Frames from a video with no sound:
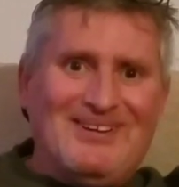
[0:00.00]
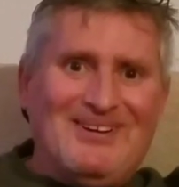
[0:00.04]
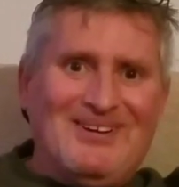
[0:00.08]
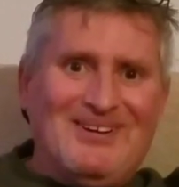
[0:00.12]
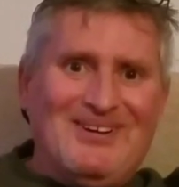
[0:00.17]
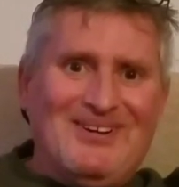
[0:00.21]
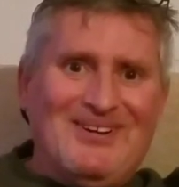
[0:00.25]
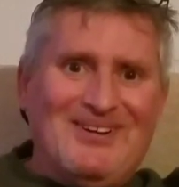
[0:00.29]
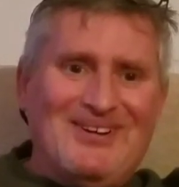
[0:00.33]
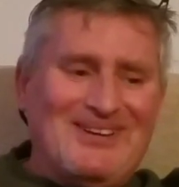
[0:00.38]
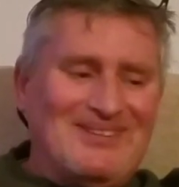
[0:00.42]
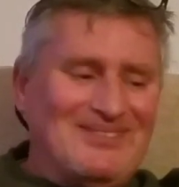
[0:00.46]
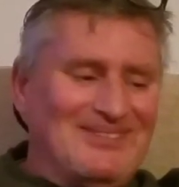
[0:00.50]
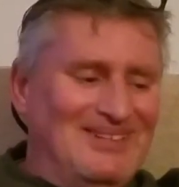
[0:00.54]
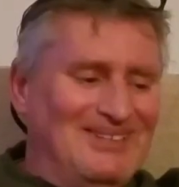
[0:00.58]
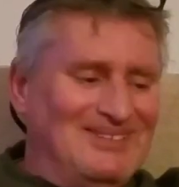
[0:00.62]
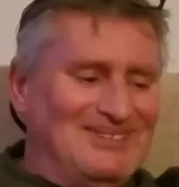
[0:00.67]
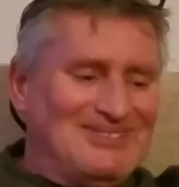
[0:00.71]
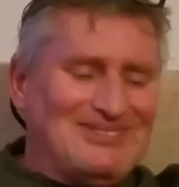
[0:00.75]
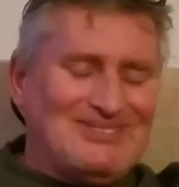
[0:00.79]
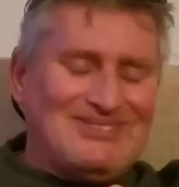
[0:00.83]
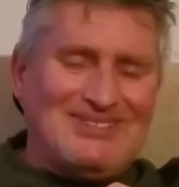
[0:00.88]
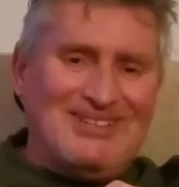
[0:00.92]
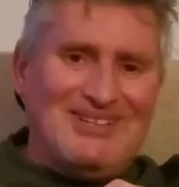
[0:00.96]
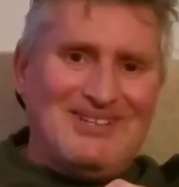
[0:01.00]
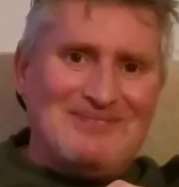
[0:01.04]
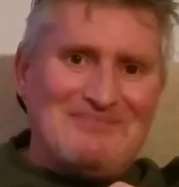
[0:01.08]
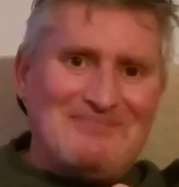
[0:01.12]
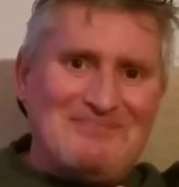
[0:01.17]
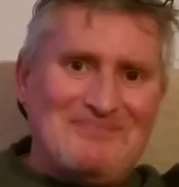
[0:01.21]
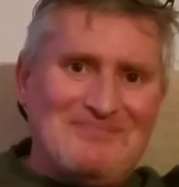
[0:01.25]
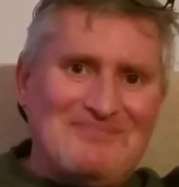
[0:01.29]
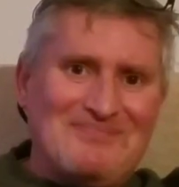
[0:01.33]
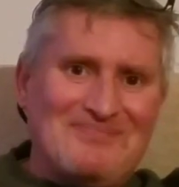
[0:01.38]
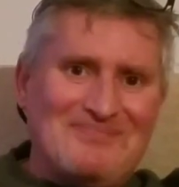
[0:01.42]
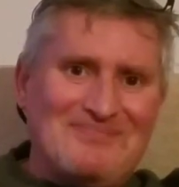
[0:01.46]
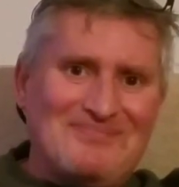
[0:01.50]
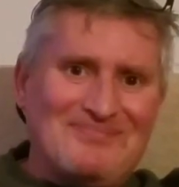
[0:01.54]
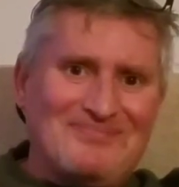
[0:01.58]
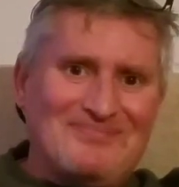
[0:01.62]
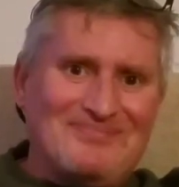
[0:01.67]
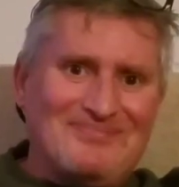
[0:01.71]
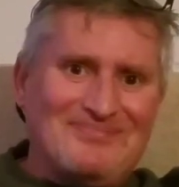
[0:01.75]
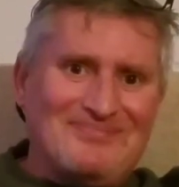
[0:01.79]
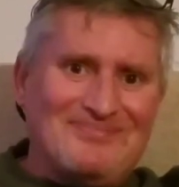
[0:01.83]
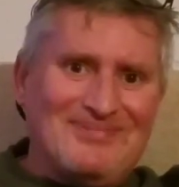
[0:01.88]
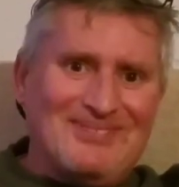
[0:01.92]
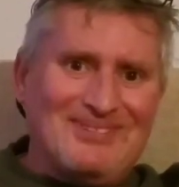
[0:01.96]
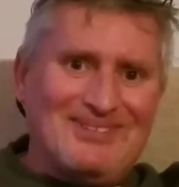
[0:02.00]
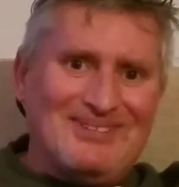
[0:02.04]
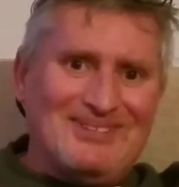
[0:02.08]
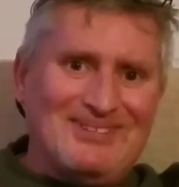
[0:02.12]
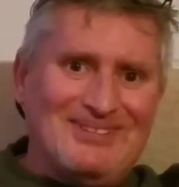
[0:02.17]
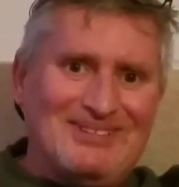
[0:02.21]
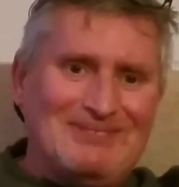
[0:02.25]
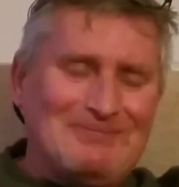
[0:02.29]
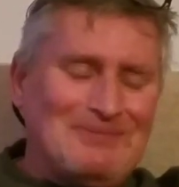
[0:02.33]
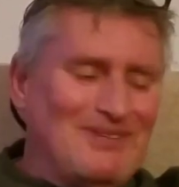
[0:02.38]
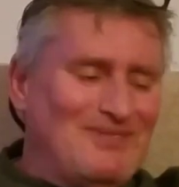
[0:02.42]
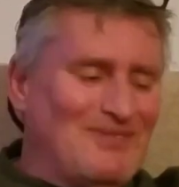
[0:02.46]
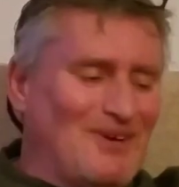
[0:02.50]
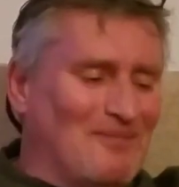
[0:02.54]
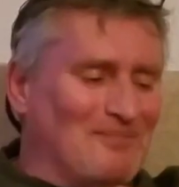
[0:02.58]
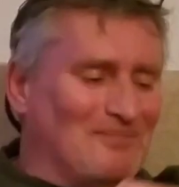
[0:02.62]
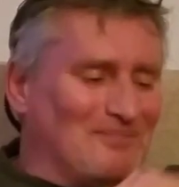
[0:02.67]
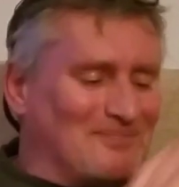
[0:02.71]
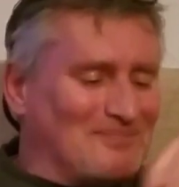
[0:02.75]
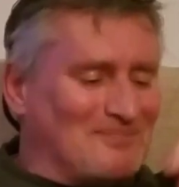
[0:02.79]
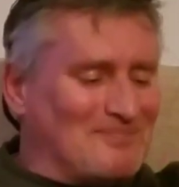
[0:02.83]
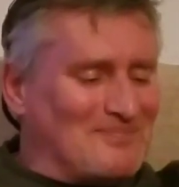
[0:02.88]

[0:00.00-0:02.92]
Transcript: All right, let's move on.